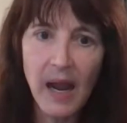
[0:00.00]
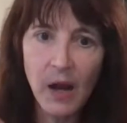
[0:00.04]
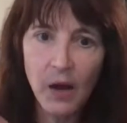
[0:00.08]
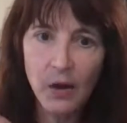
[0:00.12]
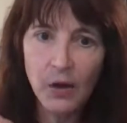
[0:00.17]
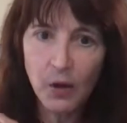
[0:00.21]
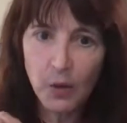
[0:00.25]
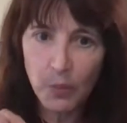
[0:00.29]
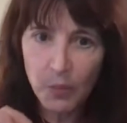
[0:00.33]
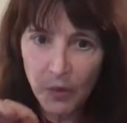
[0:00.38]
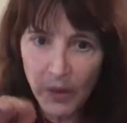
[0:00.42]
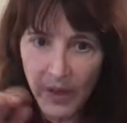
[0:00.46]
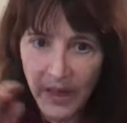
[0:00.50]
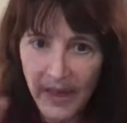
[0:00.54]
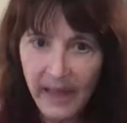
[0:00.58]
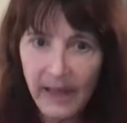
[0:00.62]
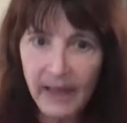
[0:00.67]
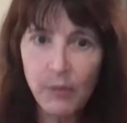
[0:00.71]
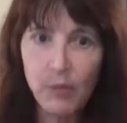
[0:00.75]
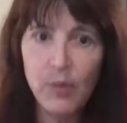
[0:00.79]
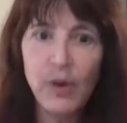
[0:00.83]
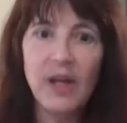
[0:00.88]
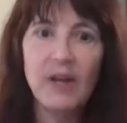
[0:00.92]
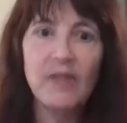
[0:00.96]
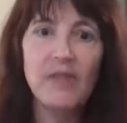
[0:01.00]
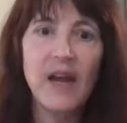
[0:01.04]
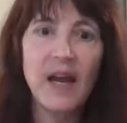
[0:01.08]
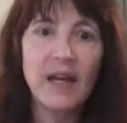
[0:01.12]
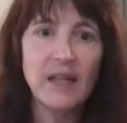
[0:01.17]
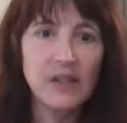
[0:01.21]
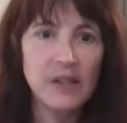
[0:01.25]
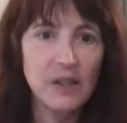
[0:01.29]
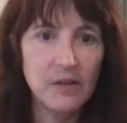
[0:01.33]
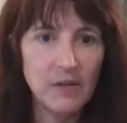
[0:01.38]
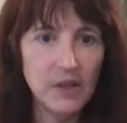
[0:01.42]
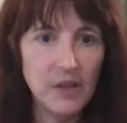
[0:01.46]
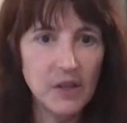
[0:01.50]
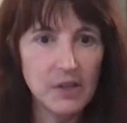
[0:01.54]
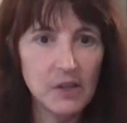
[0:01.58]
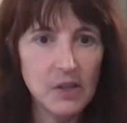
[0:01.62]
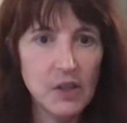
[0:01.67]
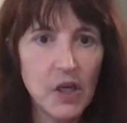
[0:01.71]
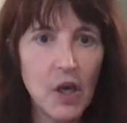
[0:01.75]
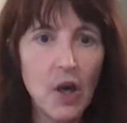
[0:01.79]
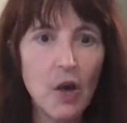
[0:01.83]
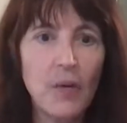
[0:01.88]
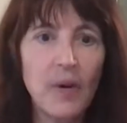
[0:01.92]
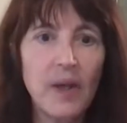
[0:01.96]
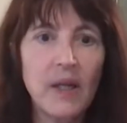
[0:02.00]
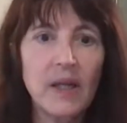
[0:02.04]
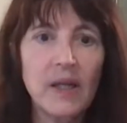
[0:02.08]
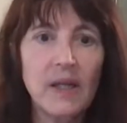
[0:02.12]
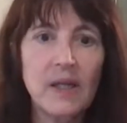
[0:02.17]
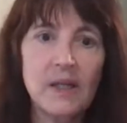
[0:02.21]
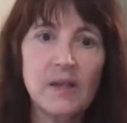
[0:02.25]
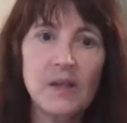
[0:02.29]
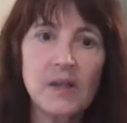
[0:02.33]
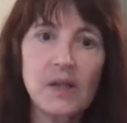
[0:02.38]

your brain wave activity is going. And